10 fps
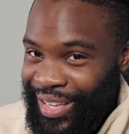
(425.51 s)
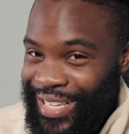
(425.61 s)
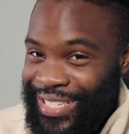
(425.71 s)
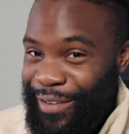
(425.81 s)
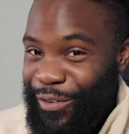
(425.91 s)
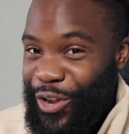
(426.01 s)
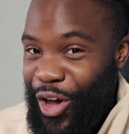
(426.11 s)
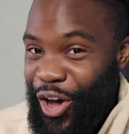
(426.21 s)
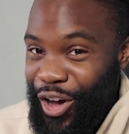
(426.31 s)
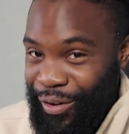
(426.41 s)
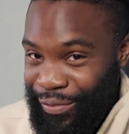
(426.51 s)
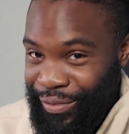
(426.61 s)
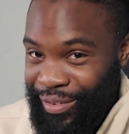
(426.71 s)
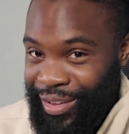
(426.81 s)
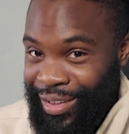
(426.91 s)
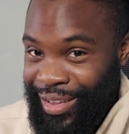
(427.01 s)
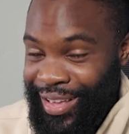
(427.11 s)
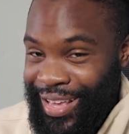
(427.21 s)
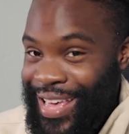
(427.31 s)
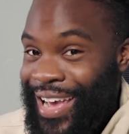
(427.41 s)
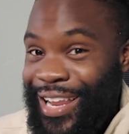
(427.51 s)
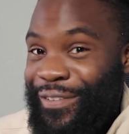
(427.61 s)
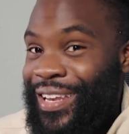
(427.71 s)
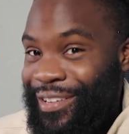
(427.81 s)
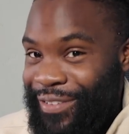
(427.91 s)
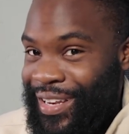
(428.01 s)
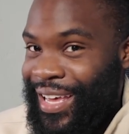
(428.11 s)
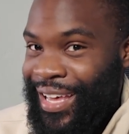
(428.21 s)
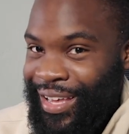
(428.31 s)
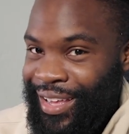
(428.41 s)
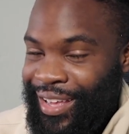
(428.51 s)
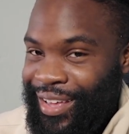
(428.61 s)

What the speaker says: He's giving her half. He ain't even living there.